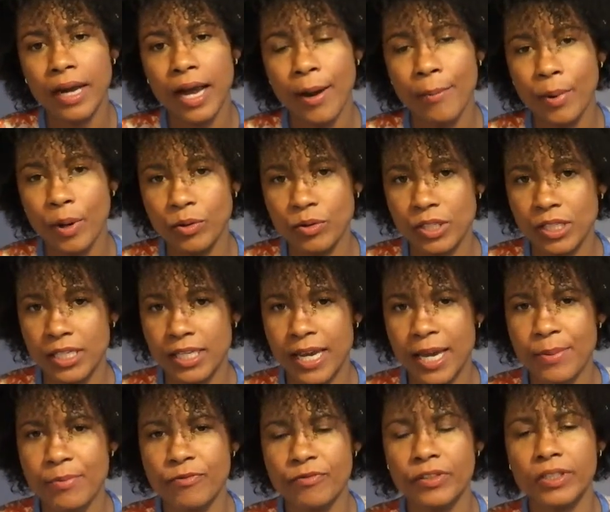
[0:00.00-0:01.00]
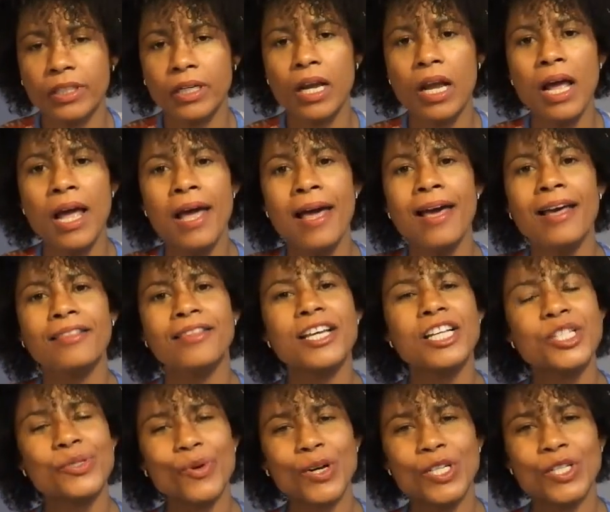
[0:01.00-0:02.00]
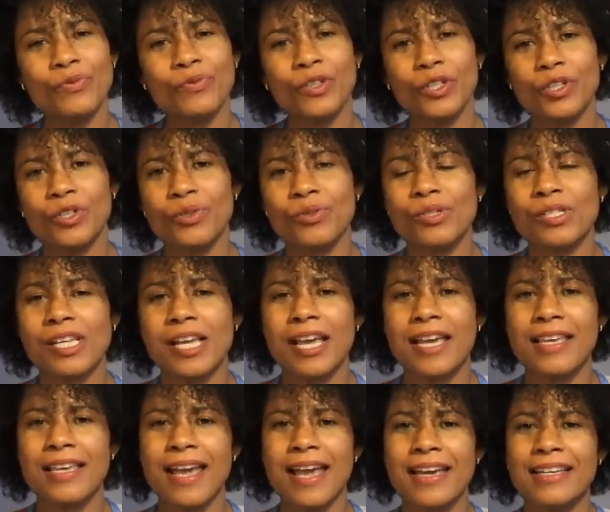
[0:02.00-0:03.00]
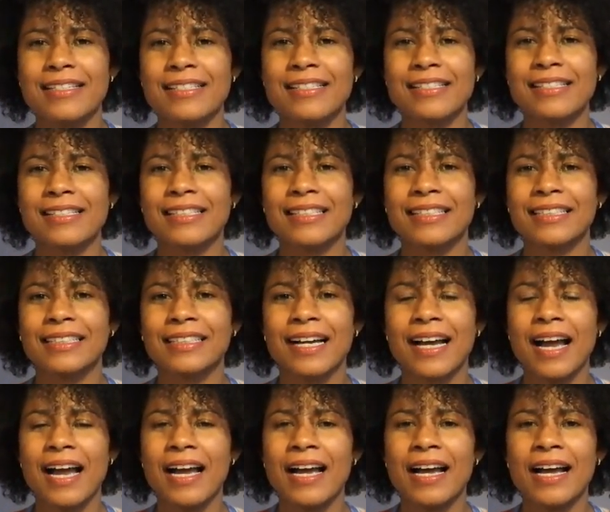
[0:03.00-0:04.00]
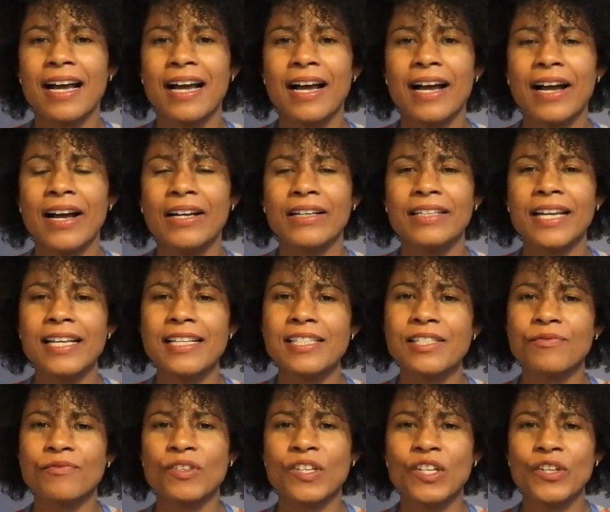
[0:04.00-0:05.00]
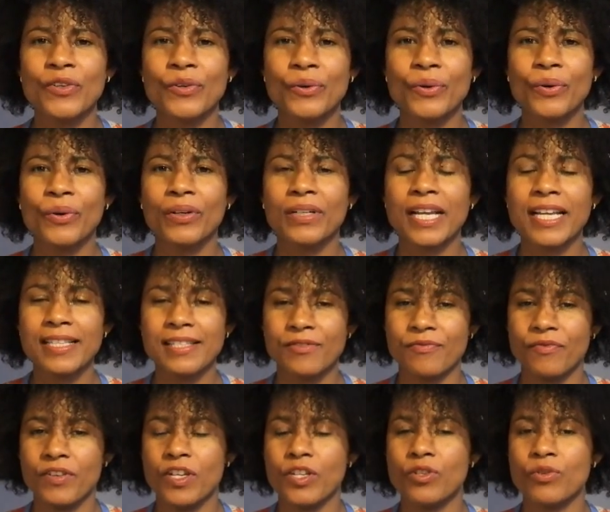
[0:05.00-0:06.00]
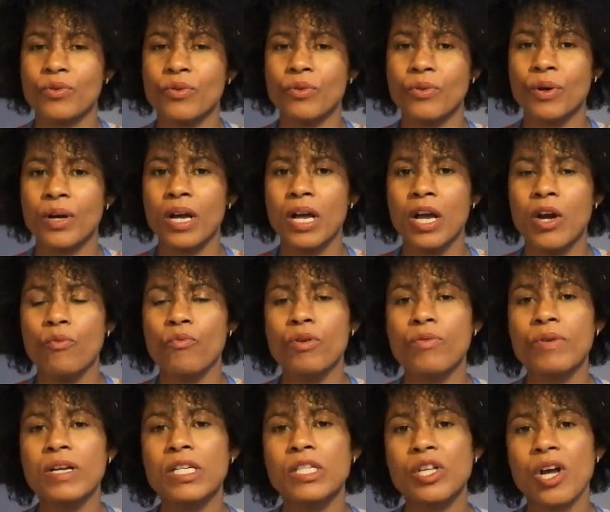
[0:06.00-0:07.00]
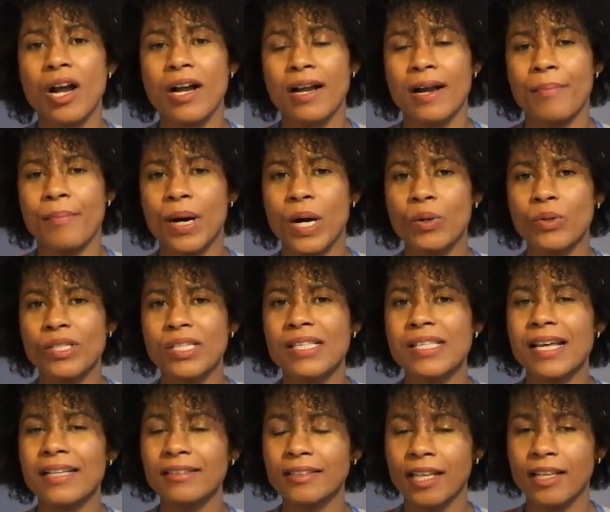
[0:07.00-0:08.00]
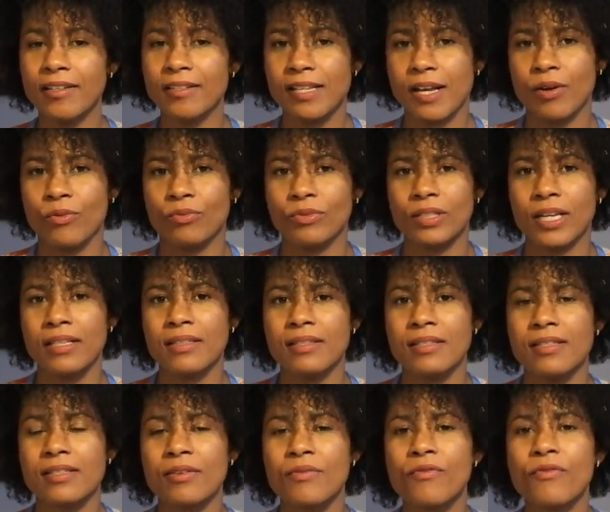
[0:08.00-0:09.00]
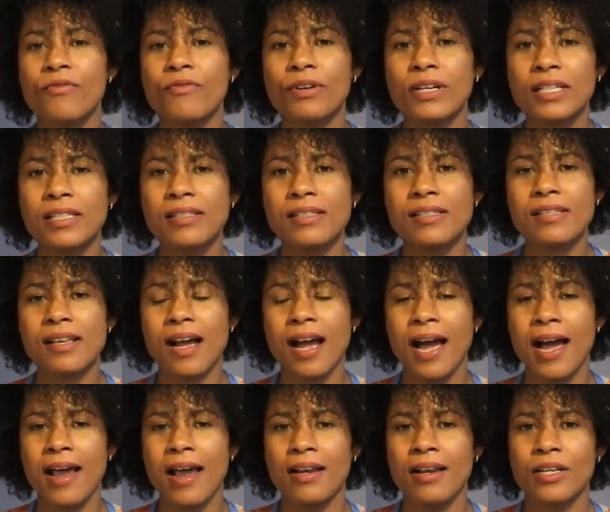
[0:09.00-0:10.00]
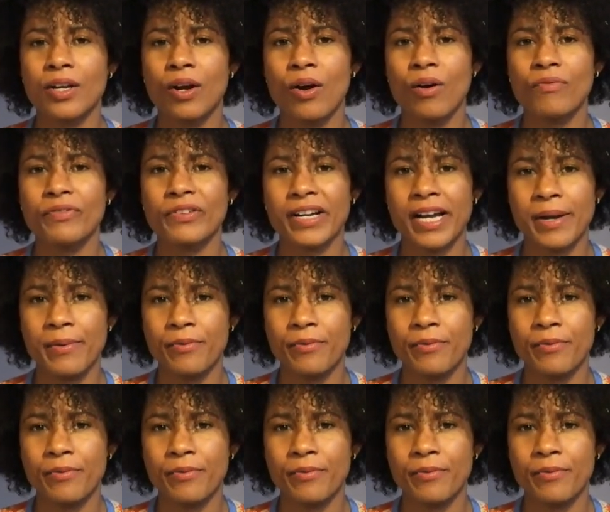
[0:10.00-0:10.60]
about Cape Verde this was for today and next video next video we will talk about Santo Antão, that is the first island of